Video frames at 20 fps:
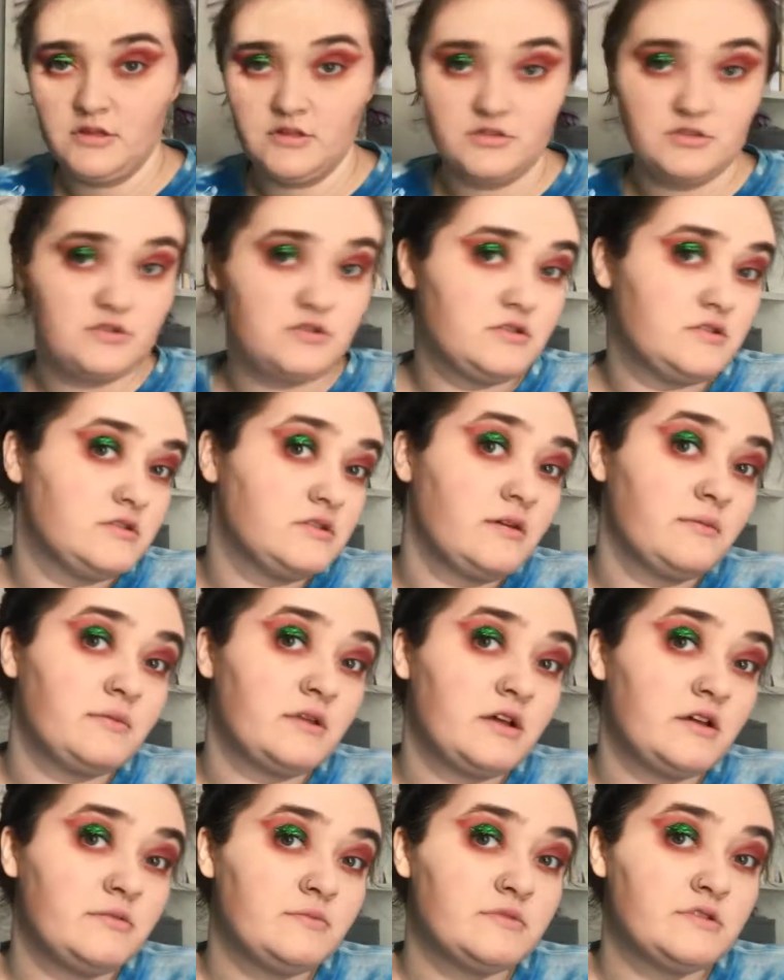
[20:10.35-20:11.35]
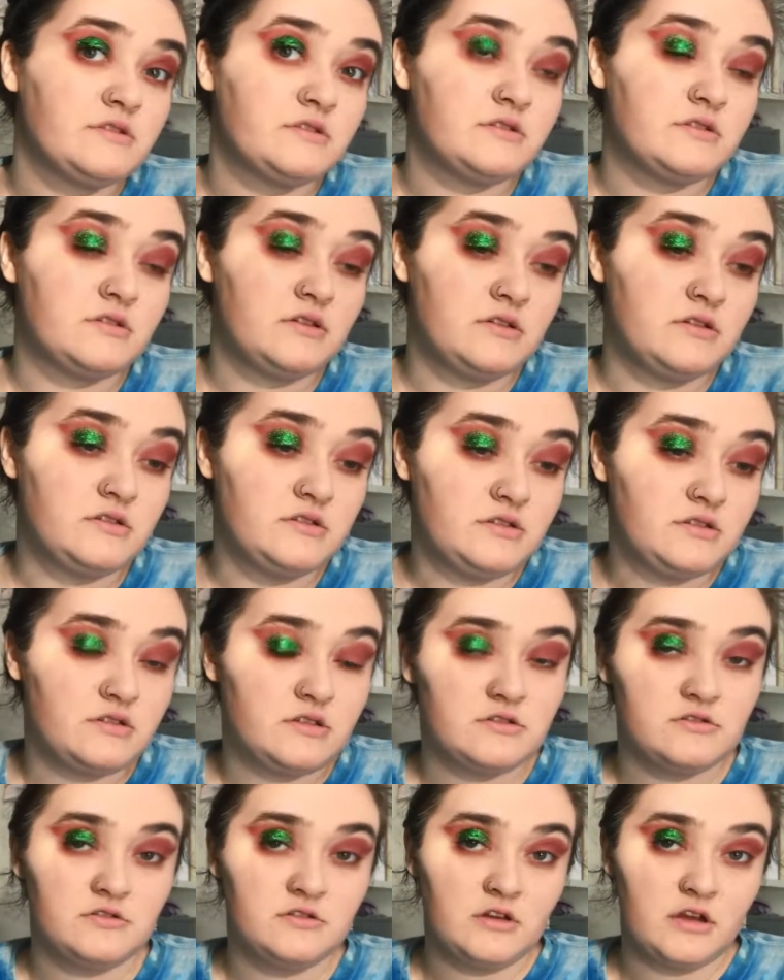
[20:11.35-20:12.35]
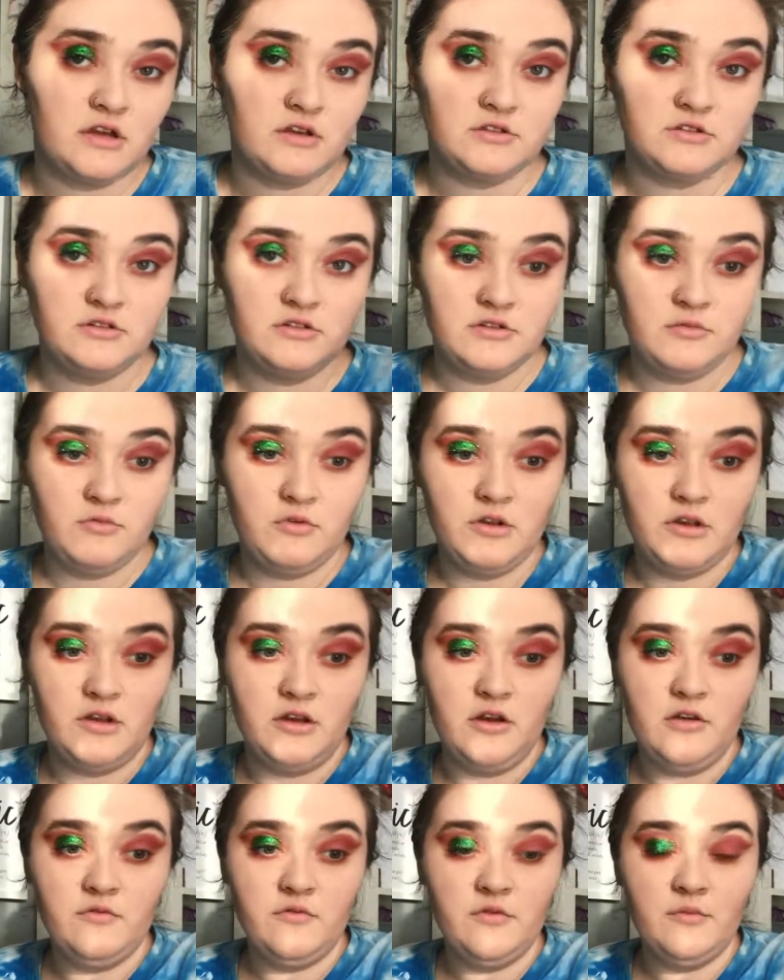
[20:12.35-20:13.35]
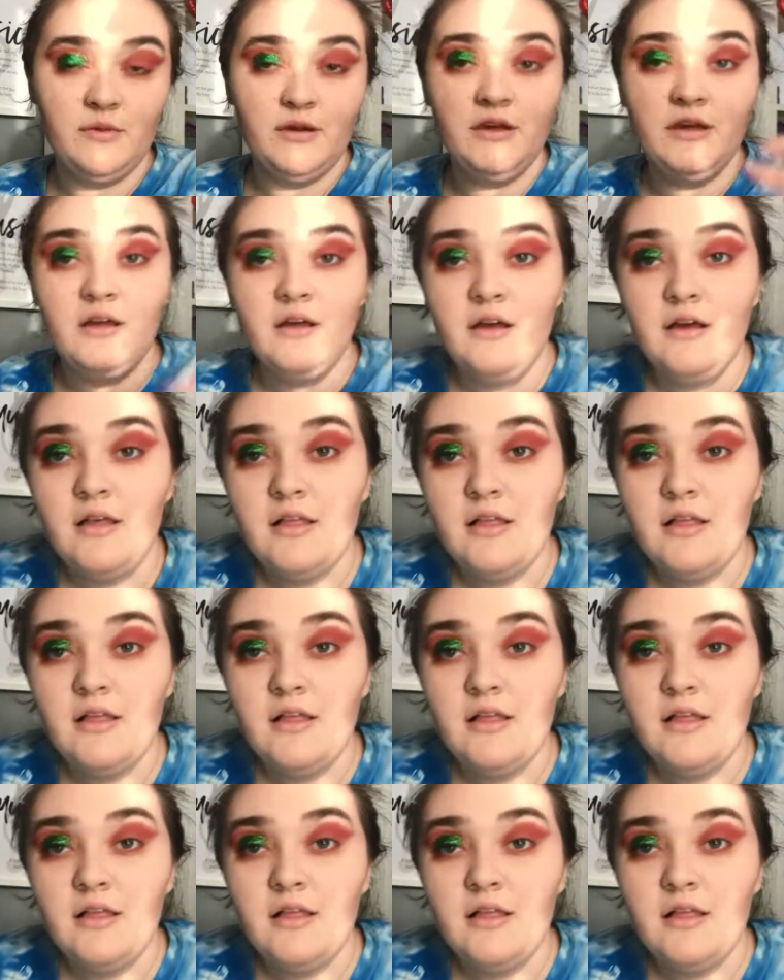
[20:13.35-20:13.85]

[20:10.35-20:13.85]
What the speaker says: It's just sometimes it just doesn't actually end up working out for me